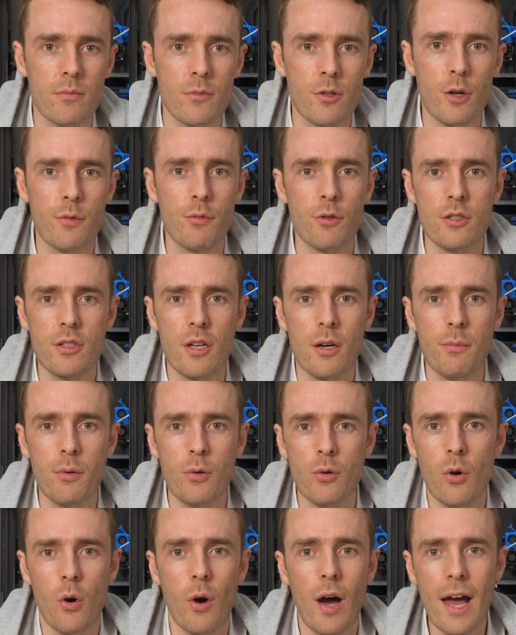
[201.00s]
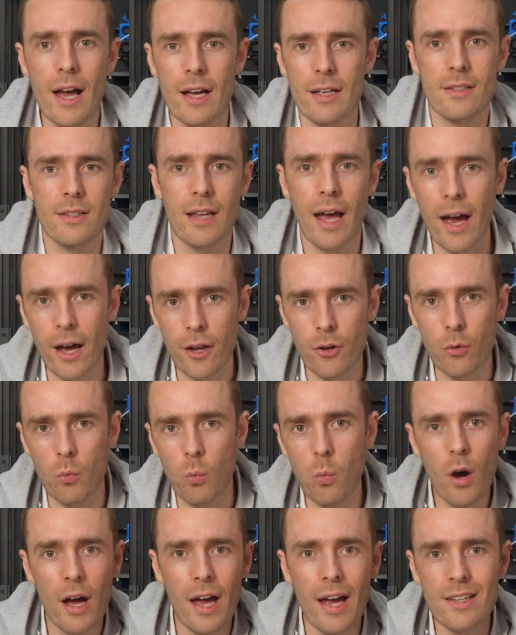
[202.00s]
So for example, your X and
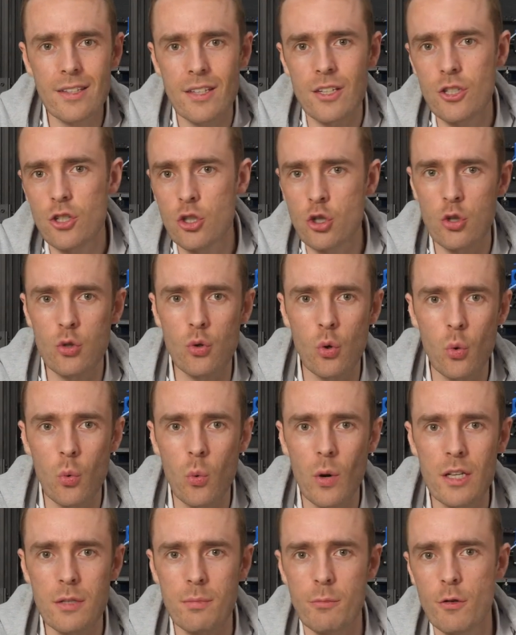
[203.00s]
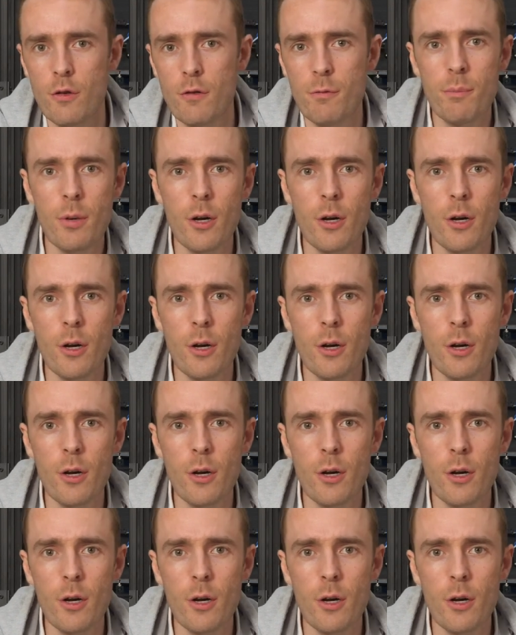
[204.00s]
Y axes should always move